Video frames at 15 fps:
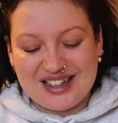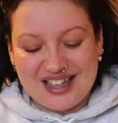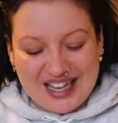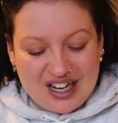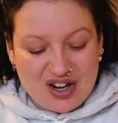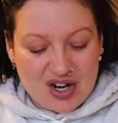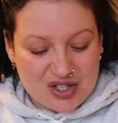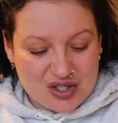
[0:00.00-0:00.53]
he
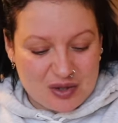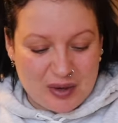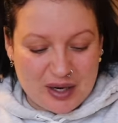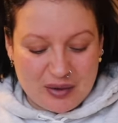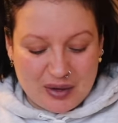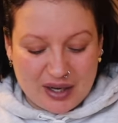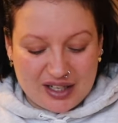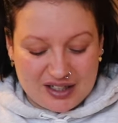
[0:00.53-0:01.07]
likes them
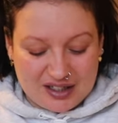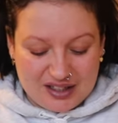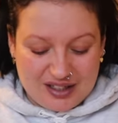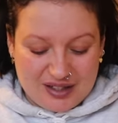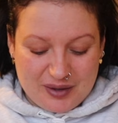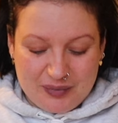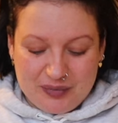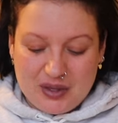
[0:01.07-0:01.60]
anyway.
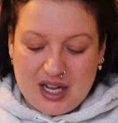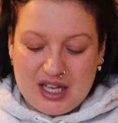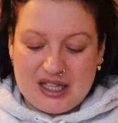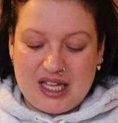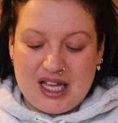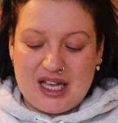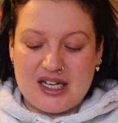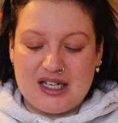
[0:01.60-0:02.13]
And
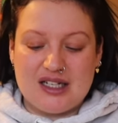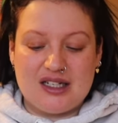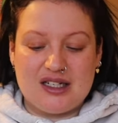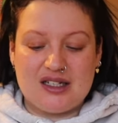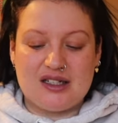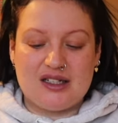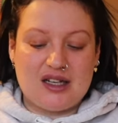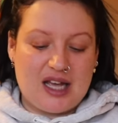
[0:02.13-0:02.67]
then
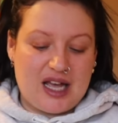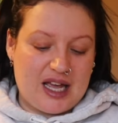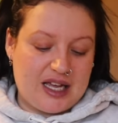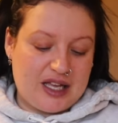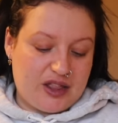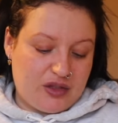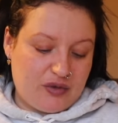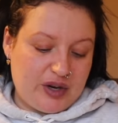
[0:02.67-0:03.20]
a
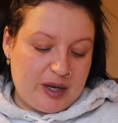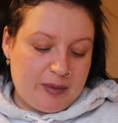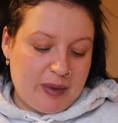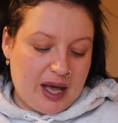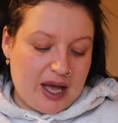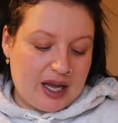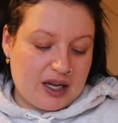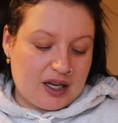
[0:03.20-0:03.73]

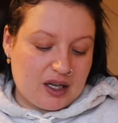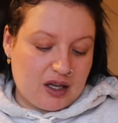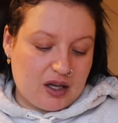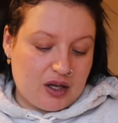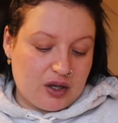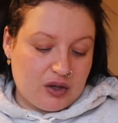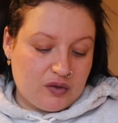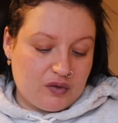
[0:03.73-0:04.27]
3-pack
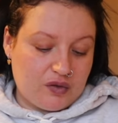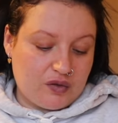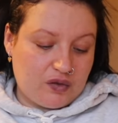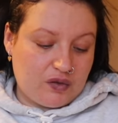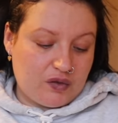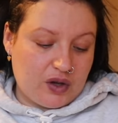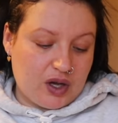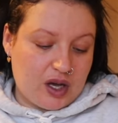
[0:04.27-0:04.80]
of
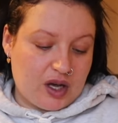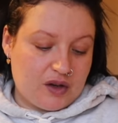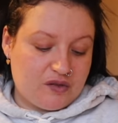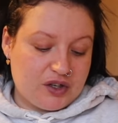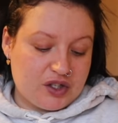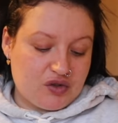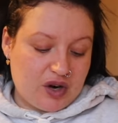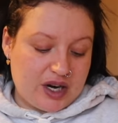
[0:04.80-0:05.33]

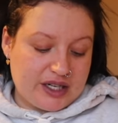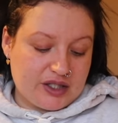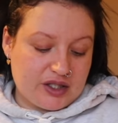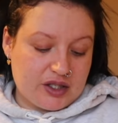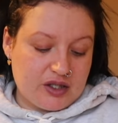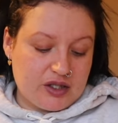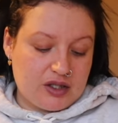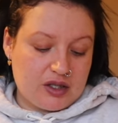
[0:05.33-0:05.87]
fridge
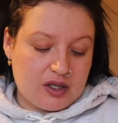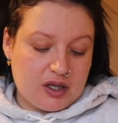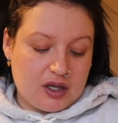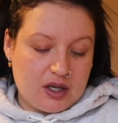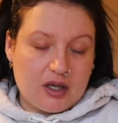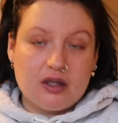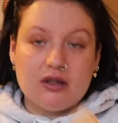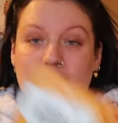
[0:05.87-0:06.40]
raiders.
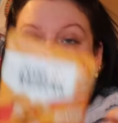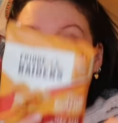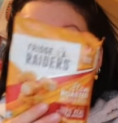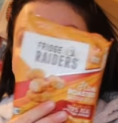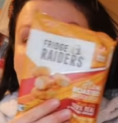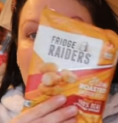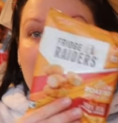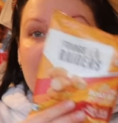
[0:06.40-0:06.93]

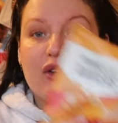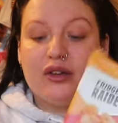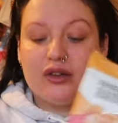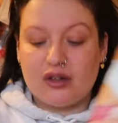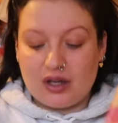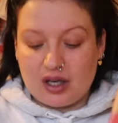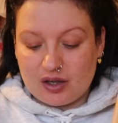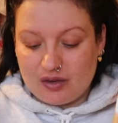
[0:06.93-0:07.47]
So
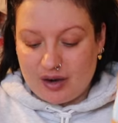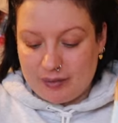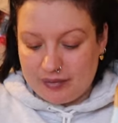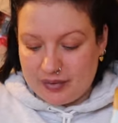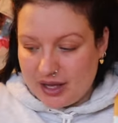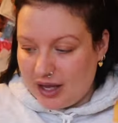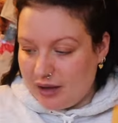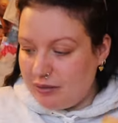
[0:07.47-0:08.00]

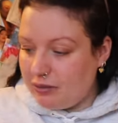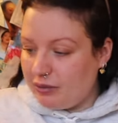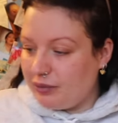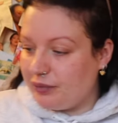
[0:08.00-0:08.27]
grab them.